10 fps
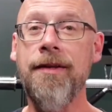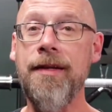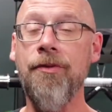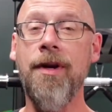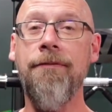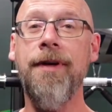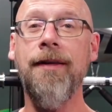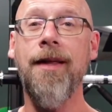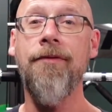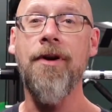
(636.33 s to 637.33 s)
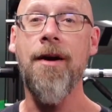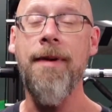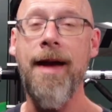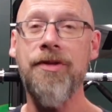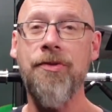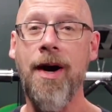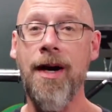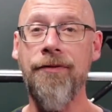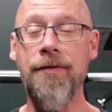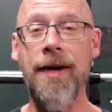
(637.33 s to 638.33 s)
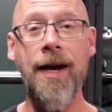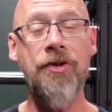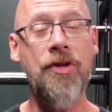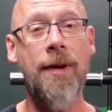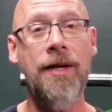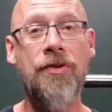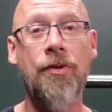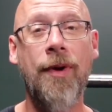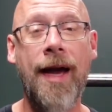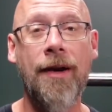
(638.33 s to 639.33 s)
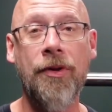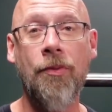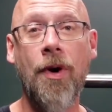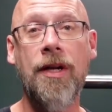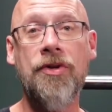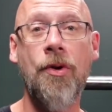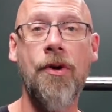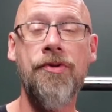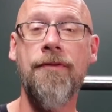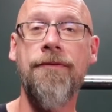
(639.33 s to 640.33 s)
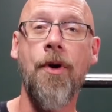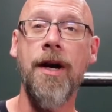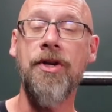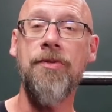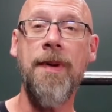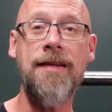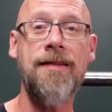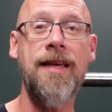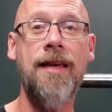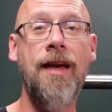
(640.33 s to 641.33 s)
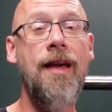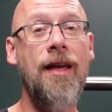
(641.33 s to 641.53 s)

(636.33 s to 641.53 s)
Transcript: the RitFit lever arm hack squat. If you've got a 2x2 rack with 1-inch holes and 4-inch spacing,